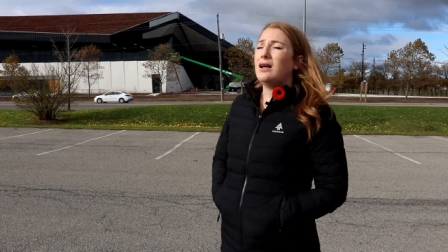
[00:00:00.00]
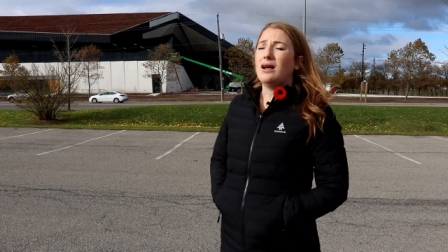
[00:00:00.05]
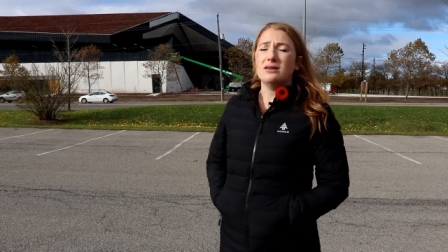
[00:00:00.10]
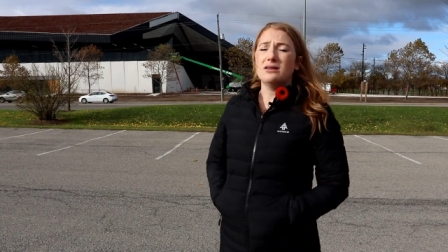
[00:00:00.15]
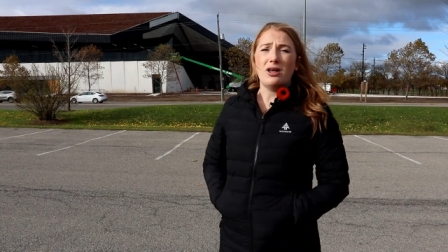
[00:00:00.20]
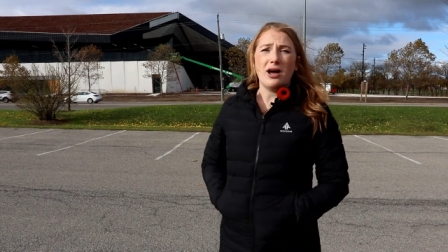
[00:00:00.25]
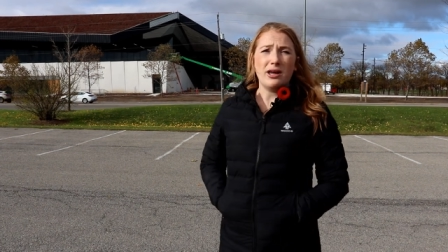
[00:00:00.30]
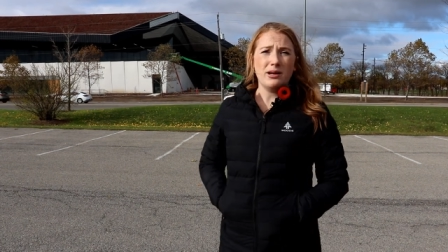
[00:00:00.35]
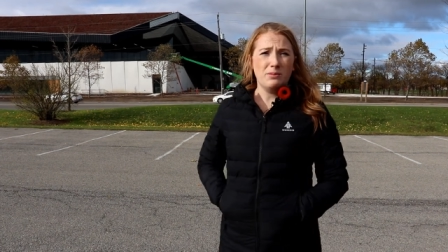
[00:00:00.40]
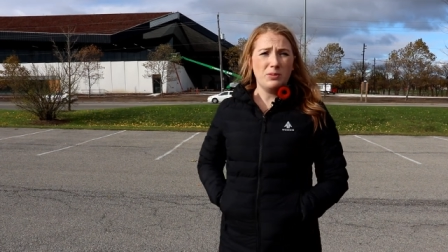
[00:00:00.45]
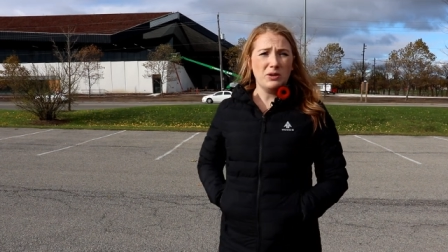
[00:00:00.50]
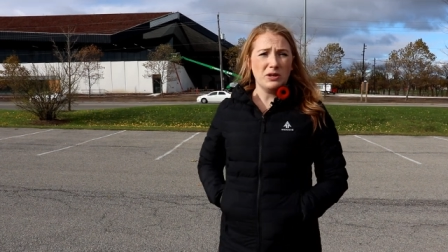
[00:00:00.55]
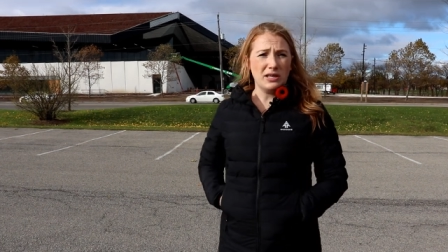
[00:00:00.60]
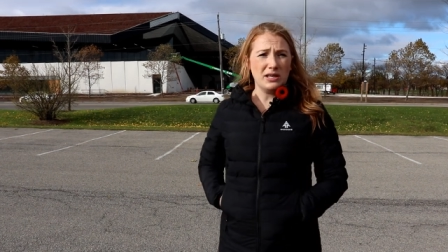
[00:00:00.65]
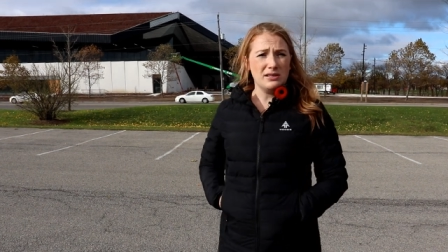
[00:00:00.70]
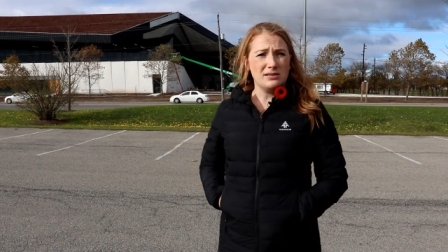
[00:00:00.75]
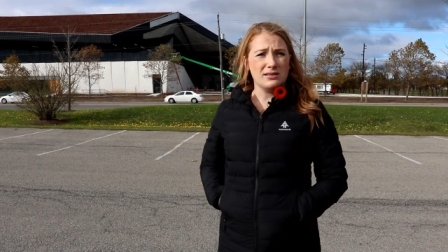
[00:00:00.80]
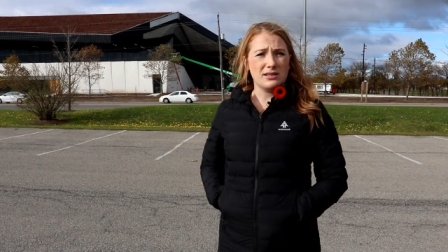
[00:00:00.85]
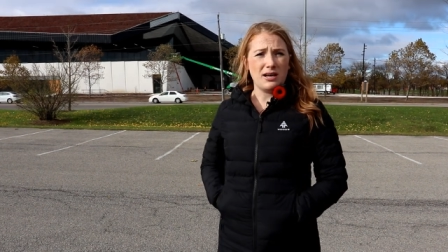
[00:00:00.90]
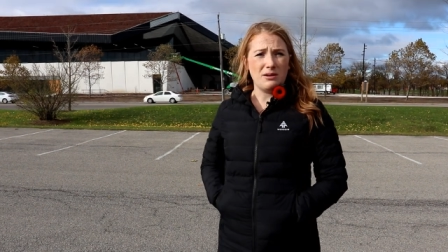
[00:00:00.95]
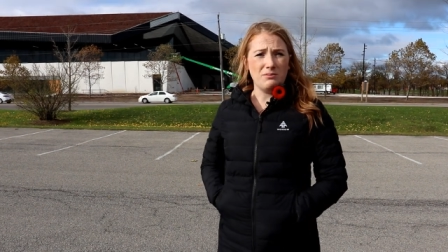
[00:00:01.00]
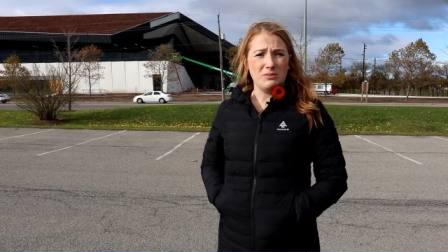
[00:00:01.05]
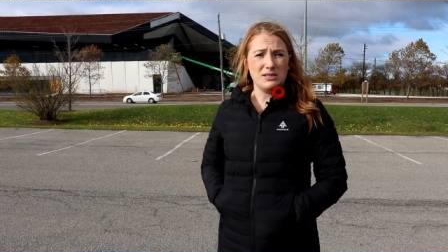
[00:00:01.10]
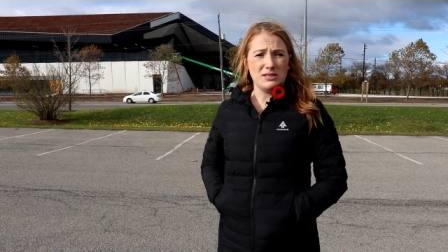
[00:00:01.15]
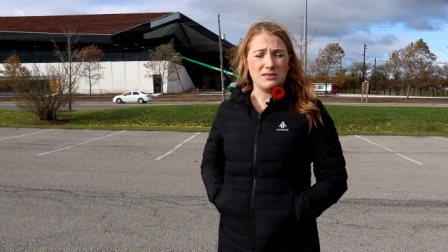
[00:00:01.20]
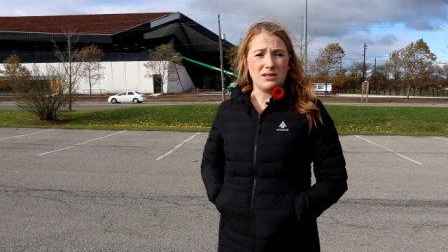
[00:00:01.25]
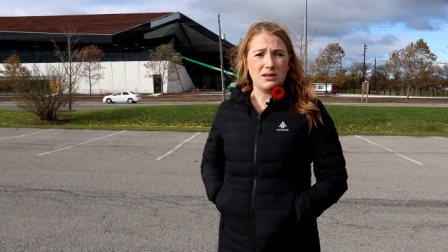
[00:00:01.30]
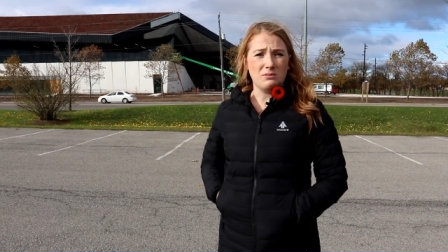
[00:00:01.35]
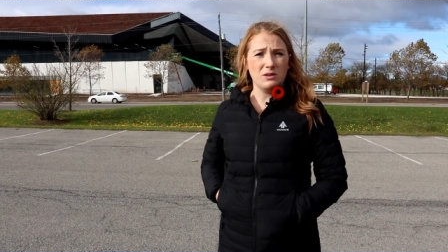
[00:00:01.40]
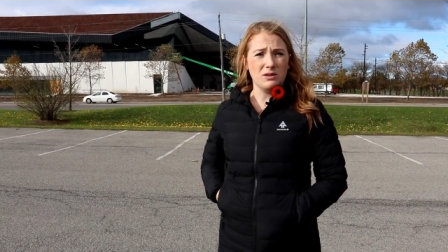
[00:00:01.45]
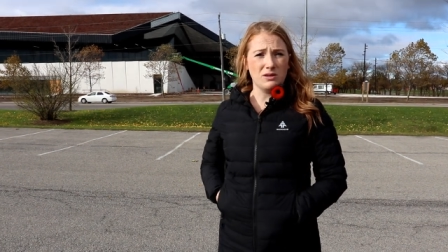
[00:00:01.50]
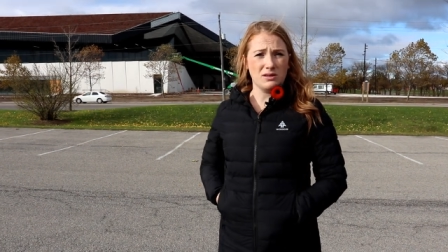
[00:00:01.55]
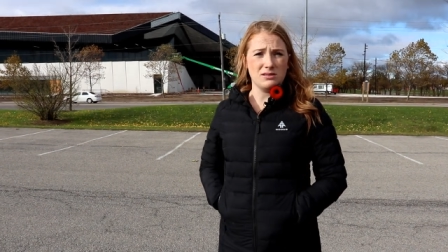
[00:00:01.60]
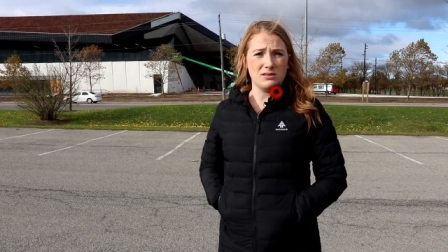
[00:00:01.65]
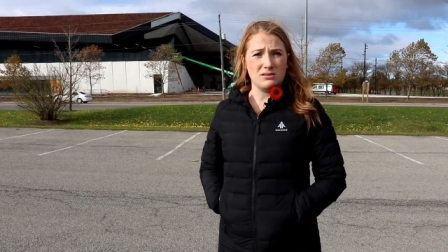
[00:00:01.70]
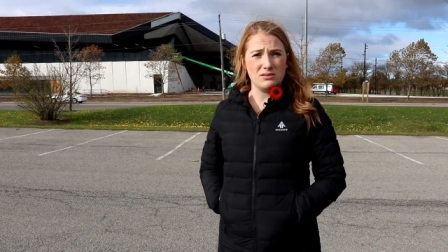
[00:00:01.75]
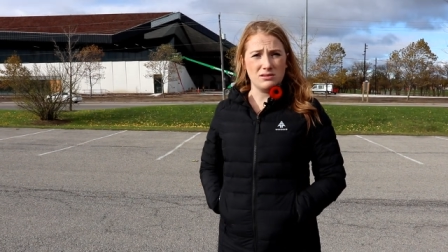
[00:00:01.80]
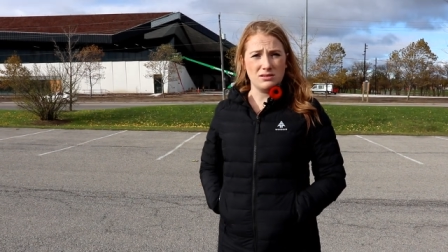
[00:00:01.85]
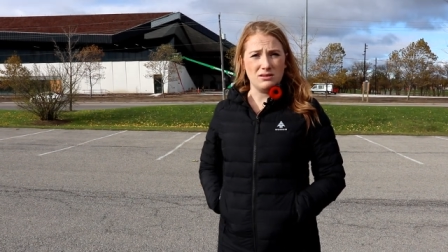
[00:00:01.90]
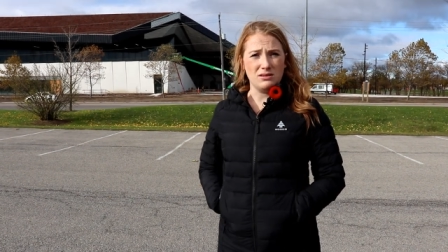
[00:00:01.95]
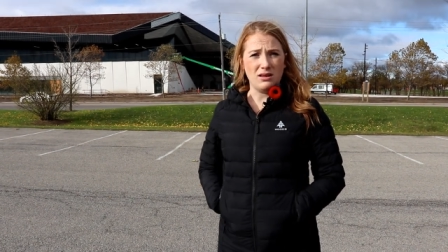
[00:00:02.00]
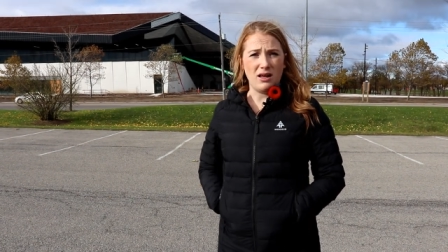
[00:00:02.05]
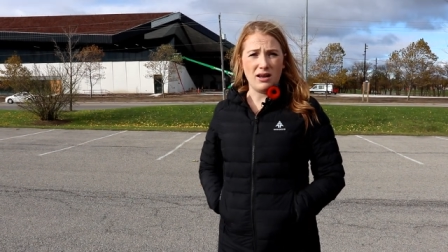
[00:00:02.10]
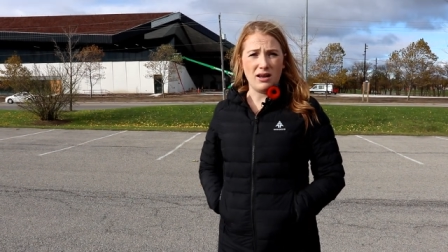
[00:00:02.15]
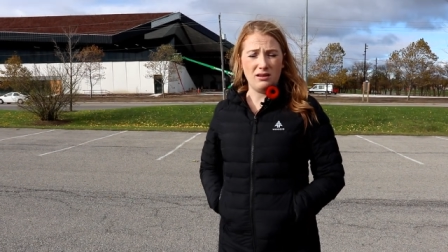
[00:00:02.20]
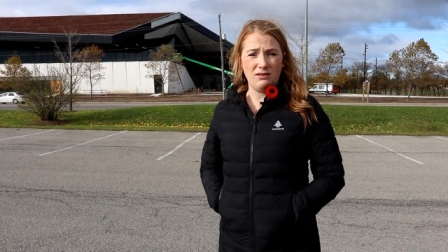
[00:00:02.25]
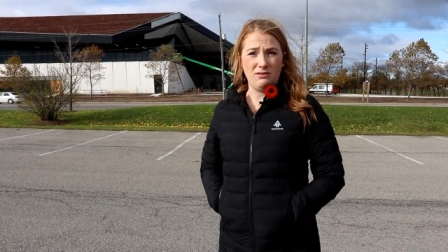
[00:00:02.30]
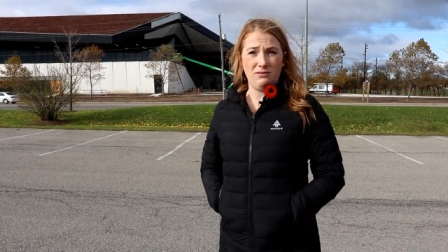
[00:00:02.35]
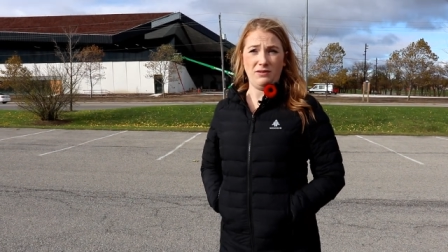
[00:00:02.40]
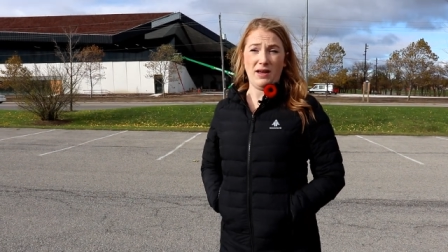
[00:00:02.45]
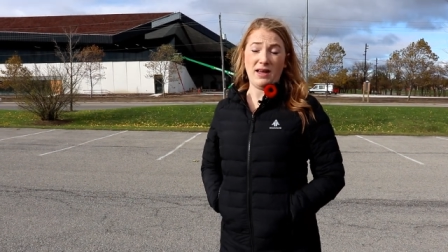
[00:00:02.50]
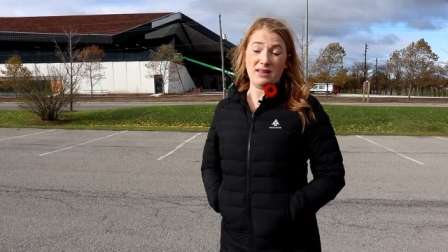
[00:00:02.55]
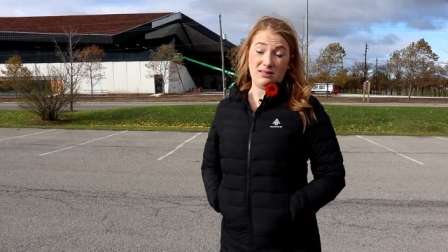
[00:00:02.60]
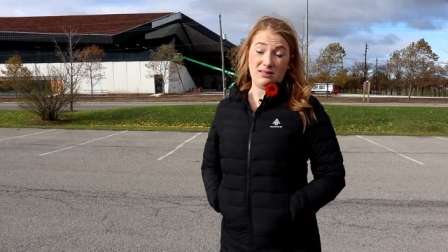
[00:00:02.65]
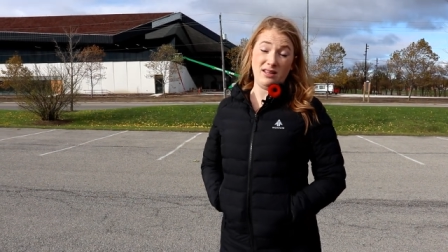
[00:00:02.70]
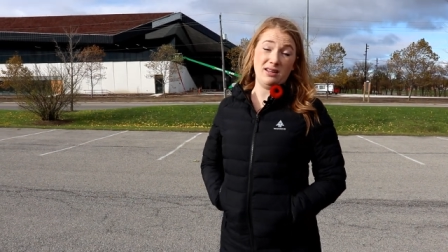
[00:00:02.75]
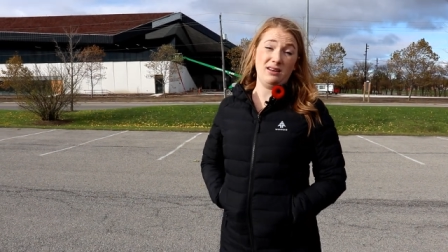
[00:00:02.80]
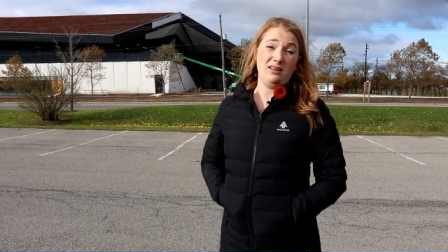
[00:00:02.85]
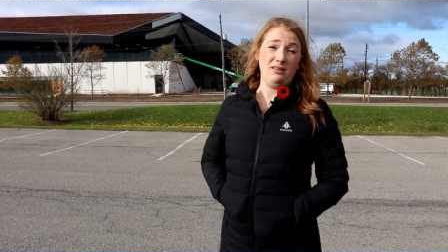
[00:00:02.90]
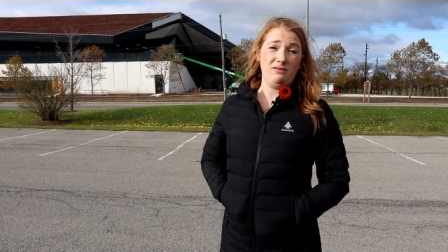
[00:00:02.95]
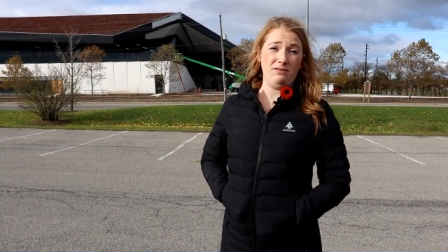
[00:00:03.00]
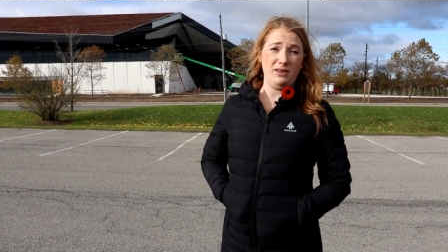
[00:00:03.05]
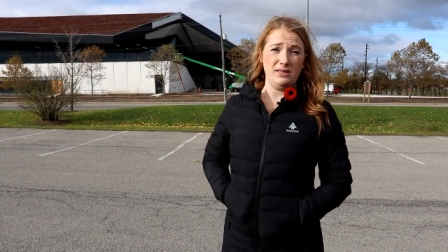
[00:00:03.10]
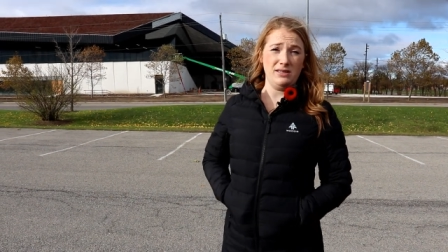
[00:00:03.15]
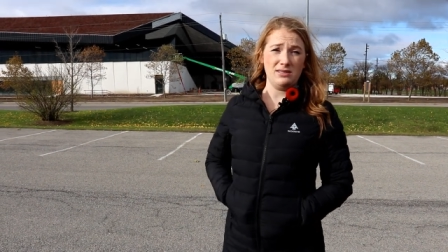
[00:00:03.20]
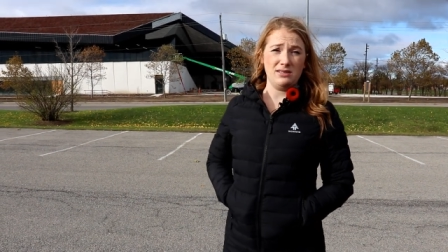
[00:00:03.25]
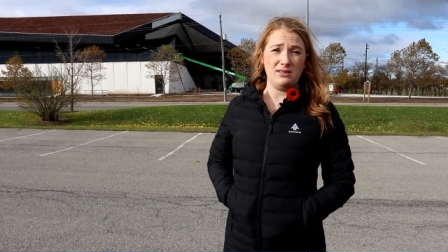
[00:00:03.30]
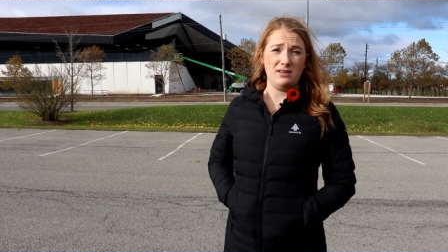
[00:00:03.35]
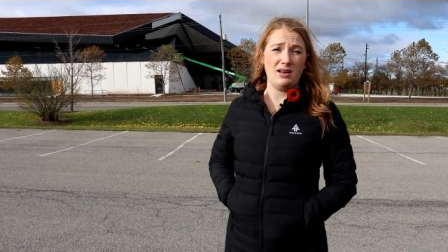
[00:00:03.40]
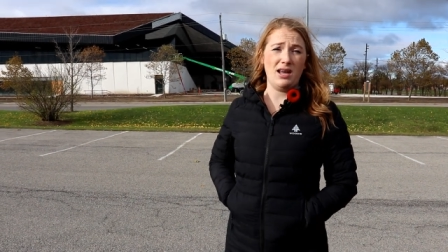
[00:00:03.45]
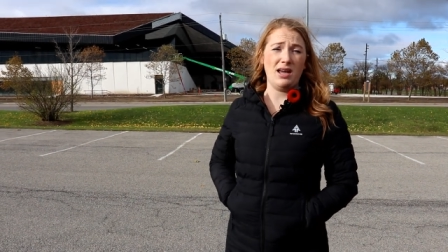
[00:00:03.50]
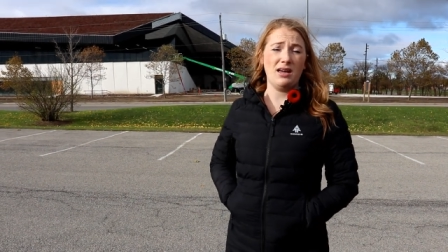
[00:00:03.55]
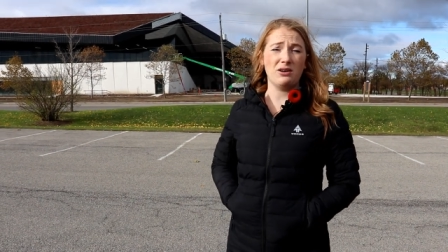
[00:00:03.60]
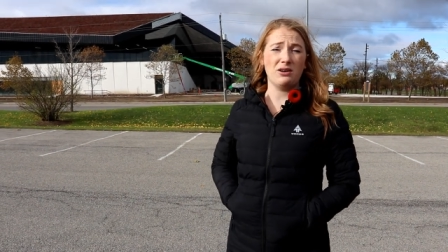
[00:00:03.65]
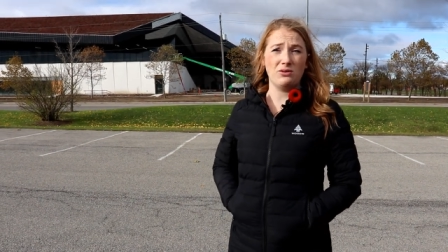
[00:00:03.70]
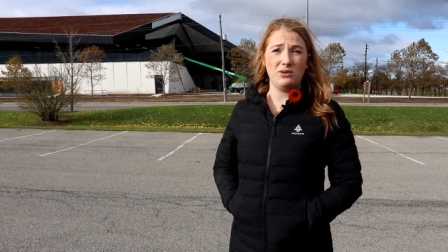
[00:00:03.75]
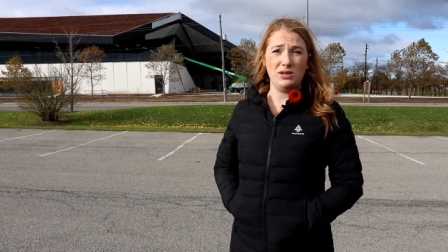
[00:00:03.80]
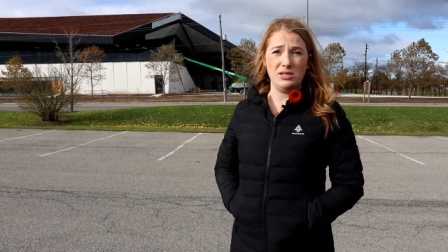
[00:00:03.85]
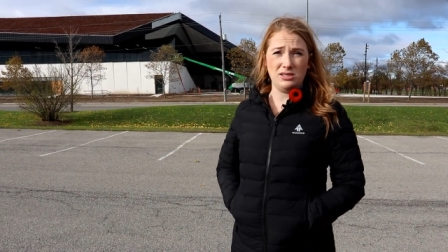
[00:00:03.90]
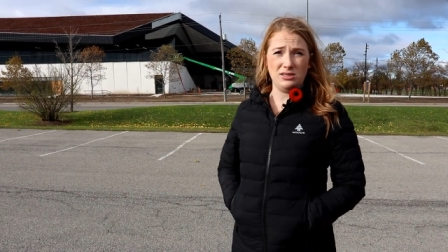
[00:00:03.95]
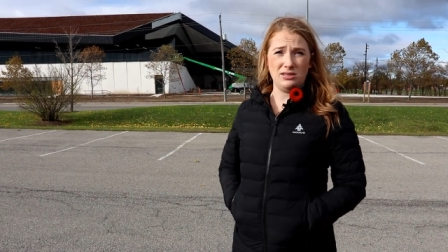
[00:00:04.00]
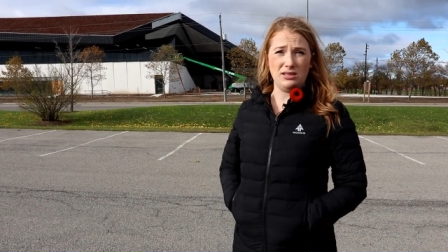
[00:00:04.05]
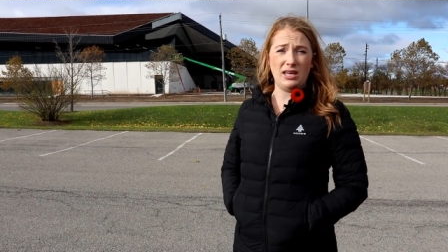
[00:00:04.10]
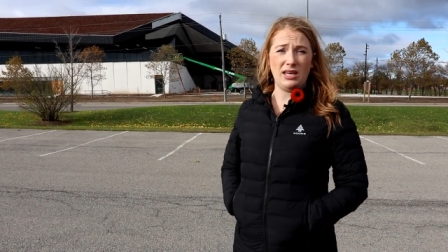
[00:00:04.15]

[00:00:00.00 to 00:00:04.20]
a lot of bookings come this summer because there's a lot of athletic events in the Niagara region,